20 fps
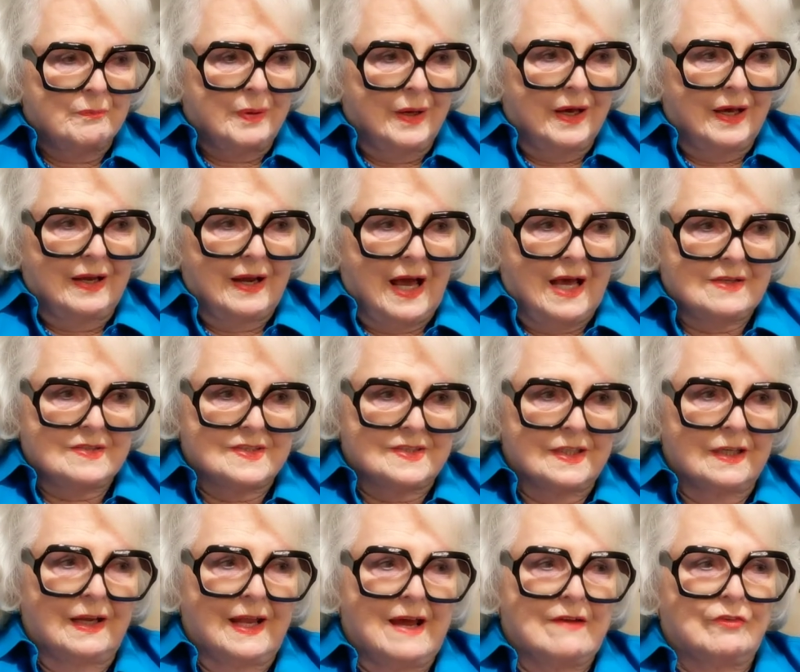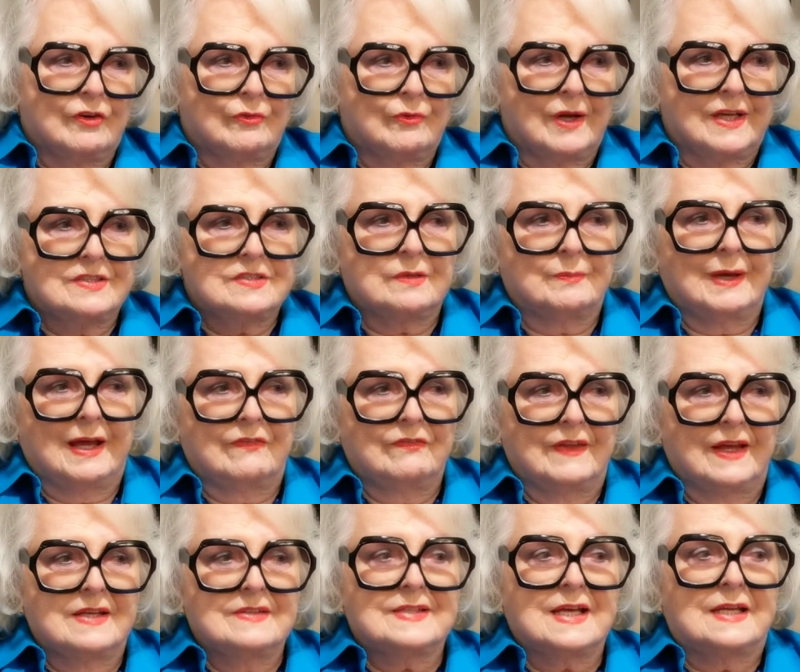Good. But I still have regrets
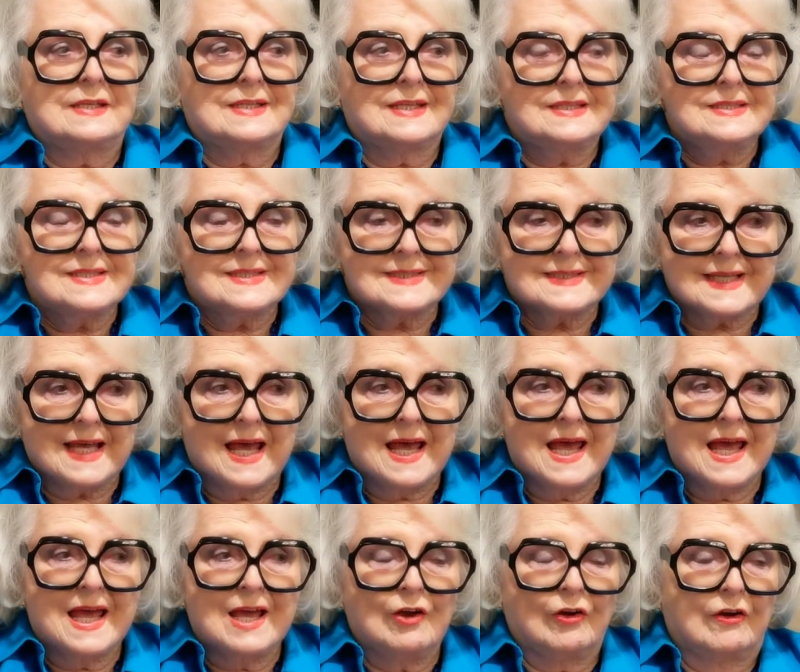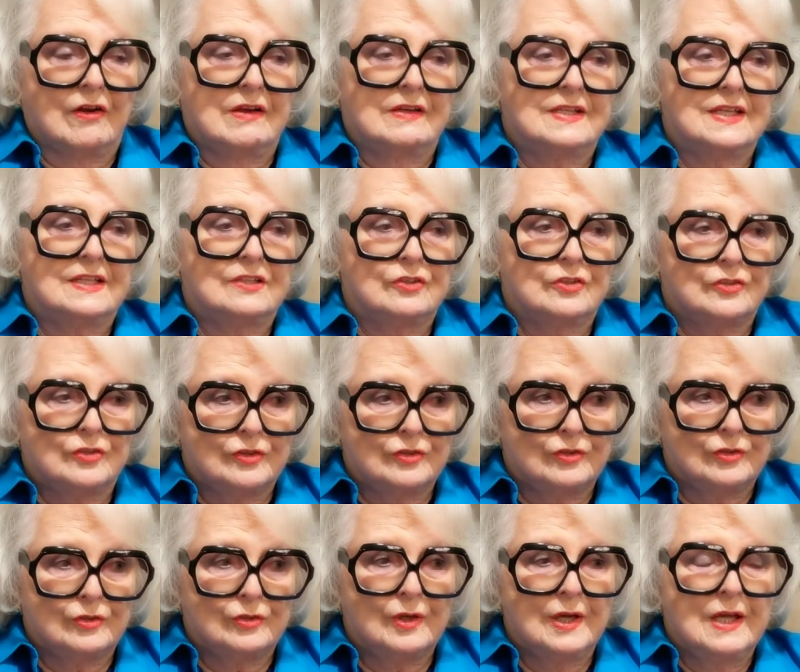about things I didn't say or I didn't
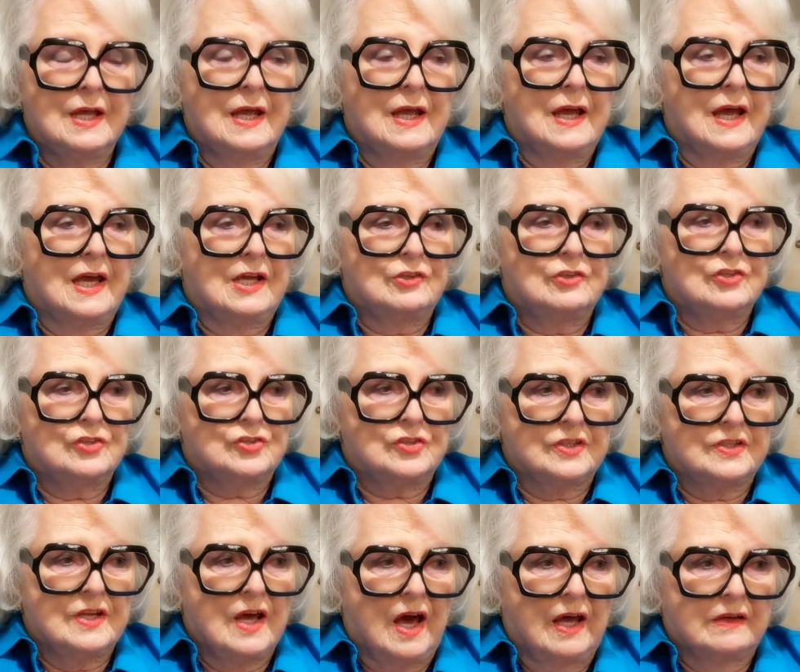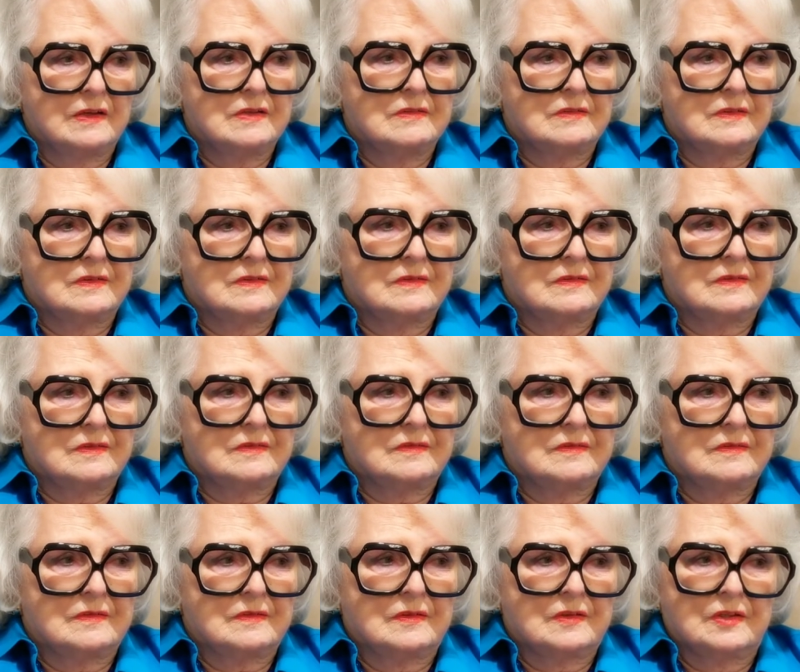do, and you should not.
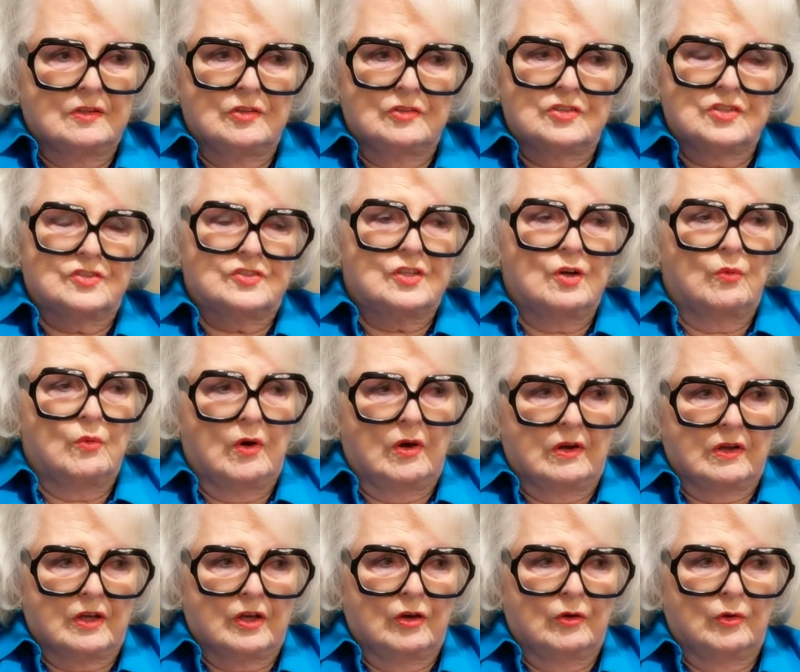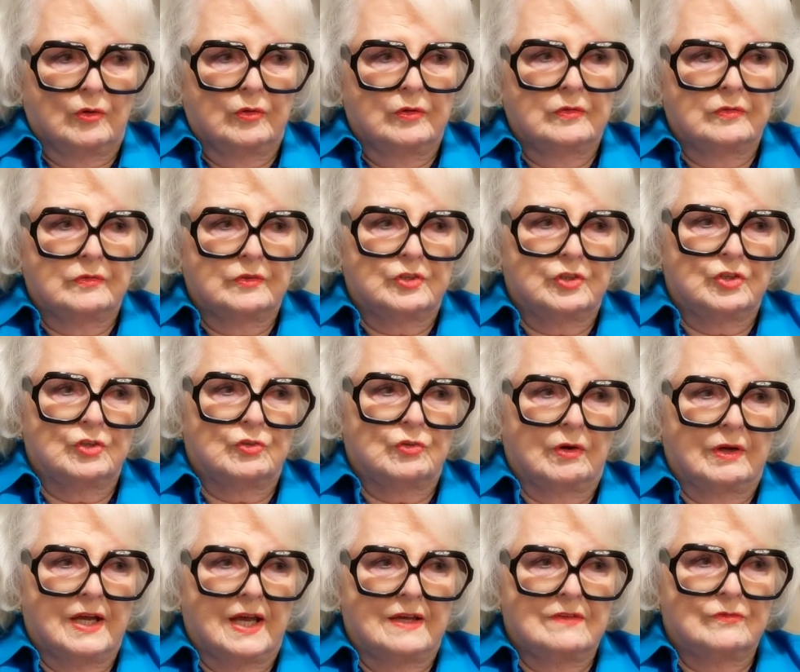You just don't want to go to your
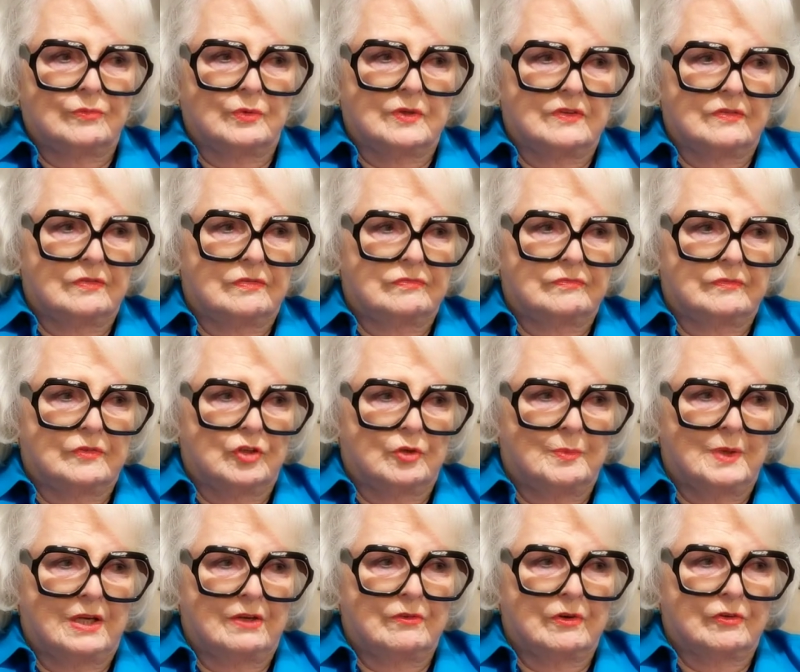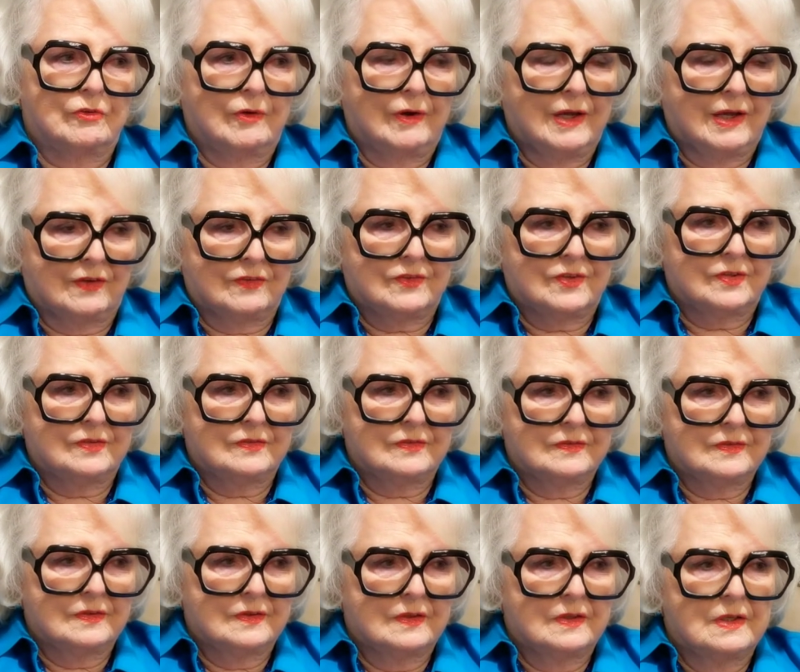grave with too many regrets,
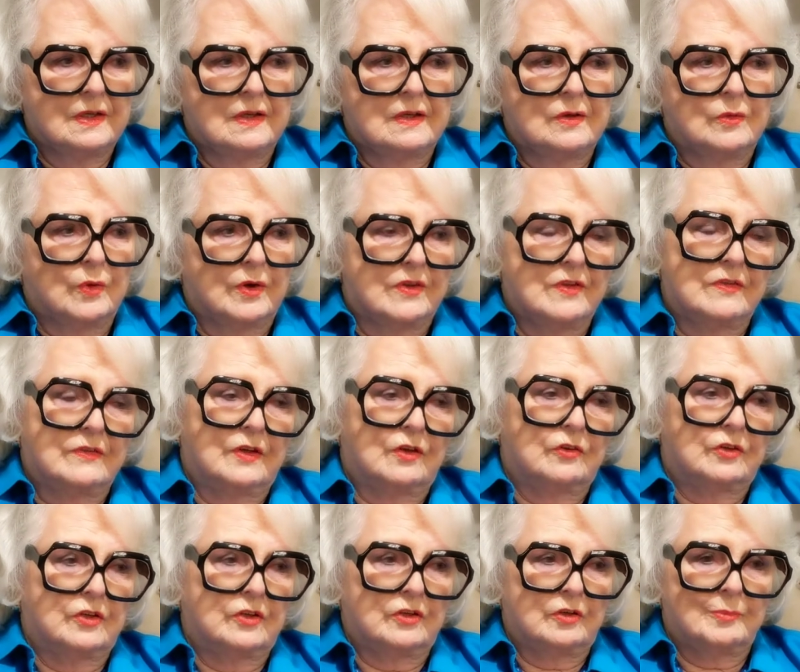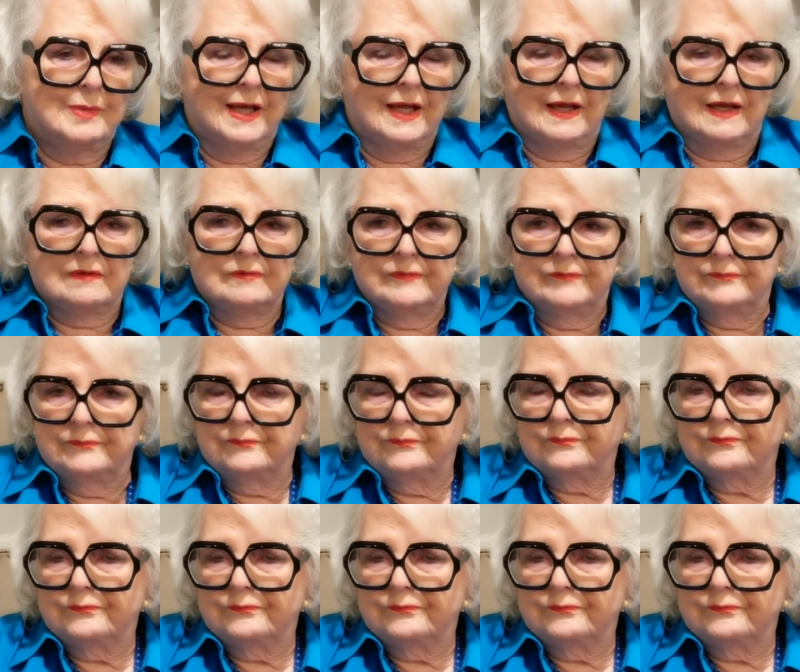mm-hmm. whether they're good or bad.